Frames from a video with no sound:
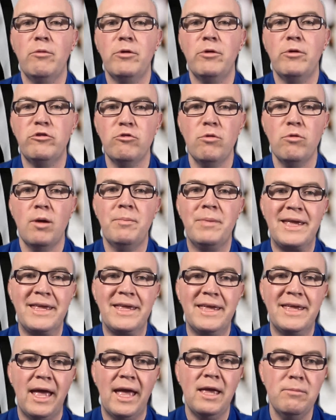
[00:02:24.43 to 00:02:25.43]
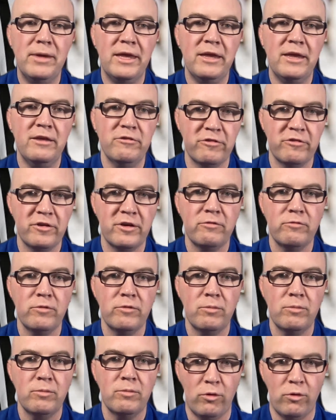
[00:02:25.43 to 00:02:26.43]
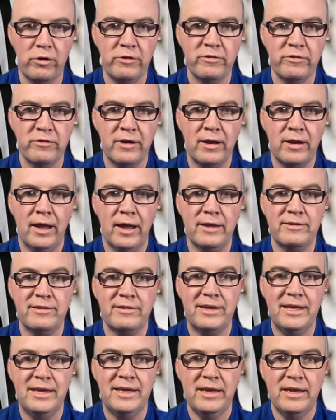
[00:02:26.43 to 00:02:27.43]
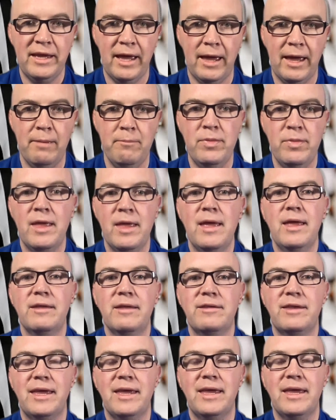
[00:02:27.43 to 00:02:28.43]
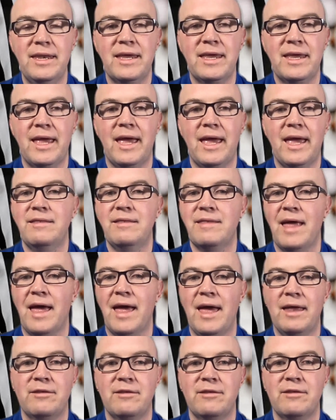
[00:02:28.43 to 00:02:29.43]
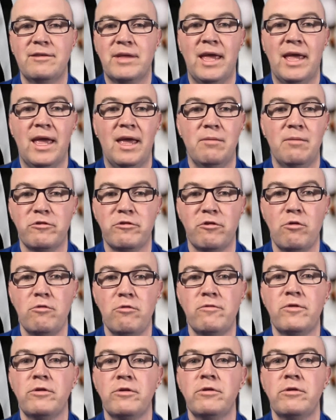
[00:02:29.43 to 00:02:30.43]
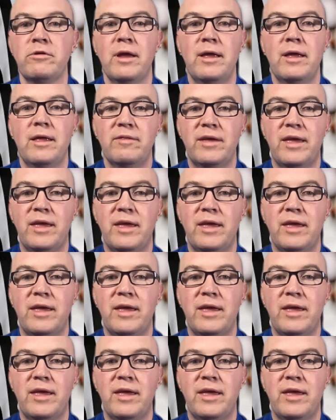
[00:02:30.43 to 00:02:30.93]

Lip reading: And we do up a game incident report on TTM to indicate that the game is over,